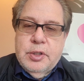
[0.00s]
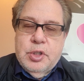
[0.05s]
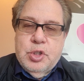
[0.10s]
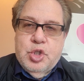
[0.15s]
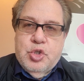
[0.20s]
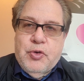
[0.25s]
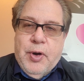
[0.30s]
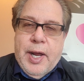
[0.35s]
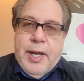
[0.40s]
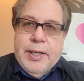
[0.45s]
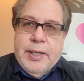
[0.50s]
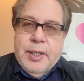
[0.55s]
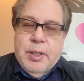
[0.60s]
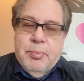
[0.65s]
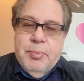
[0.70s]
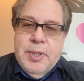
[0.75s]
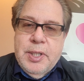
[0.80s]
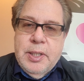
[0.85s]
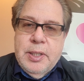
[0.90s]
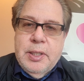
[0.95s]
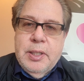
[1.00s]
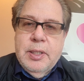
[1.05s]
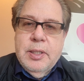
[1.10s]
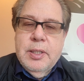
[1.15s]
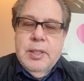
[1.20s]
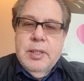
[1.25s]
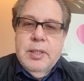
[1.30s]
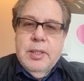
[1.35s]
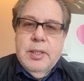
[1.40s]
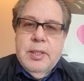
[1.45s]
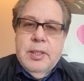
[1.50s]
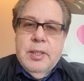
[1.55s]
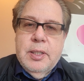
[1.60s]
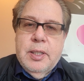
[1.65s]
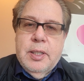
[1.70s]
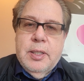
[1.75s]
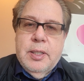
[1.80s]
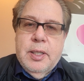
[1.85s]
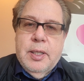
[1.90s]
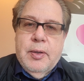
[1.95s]
dragging me.
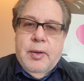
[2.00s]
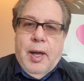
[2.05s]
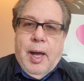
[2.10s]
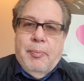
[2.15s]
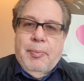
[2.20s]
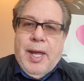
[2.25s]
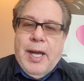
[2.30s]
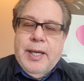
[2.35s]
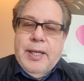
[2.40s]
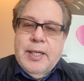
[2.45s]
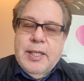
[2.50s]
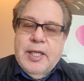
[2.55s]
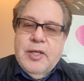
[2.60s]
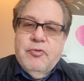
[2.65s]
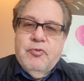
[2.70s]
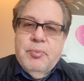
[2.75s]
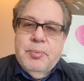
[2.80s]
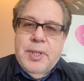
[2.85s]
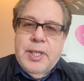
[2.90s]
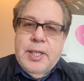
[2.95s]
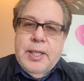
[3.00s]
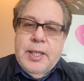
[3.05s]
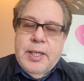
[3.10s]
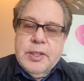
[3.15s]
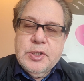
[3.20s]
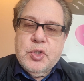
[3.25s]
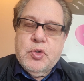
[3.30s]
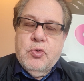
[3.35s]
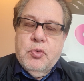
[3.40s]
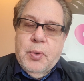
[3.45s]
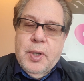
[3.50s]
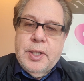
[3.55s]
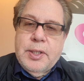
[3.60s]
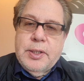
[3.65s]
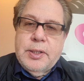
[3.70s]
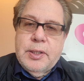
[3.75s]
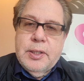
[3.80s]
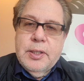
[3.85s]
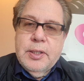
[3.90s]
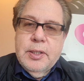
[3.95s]
I'm not going to give him any extra
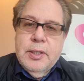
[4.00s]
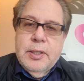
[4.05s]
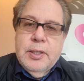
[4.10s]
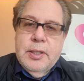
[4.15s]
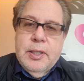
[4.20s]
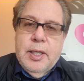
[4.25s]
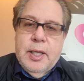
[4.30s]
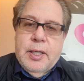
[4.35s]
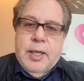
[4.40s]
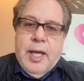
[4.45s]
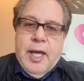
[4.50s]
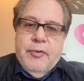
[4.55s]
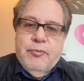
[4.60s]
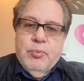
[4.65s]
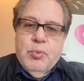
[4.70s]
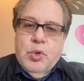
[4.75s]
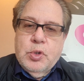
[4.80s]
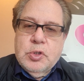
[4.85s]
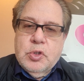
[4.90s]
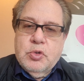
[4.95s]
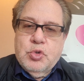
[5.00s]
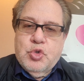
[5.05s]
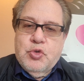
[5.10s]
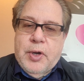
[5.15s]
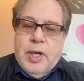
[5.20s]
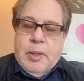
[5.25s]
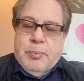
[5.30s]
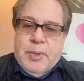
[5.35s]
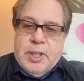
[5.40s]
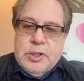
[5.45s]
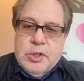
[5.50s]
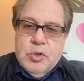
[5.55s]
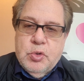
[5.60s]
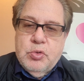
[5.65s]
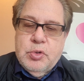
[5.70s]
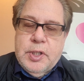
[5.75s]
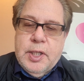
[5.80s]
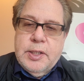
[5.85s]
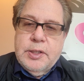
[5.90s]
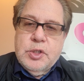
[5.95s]
weight and have him also drag my
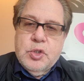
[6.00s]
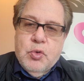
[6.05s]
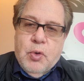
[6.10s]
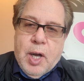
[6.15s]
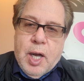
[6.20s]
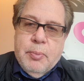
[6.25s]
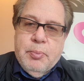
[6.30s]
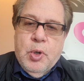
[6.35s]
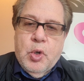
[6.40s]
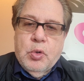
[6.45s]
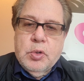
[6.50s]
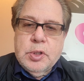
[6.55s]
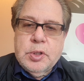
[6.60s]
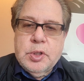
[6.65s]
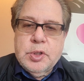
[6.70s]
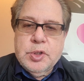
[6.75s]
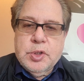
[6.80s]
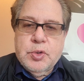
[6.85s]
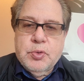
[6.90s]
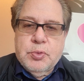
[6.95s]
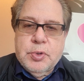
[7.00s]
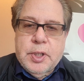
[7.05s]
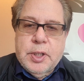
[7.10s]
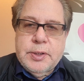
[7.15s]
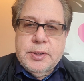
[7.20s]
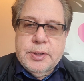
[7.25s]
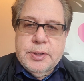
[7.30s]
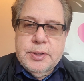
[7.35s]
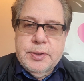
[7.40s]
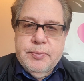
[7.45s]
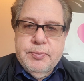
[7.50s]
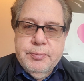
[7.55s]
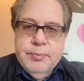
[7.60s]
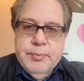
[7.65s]
suitcase, so I'm holding the suitcase."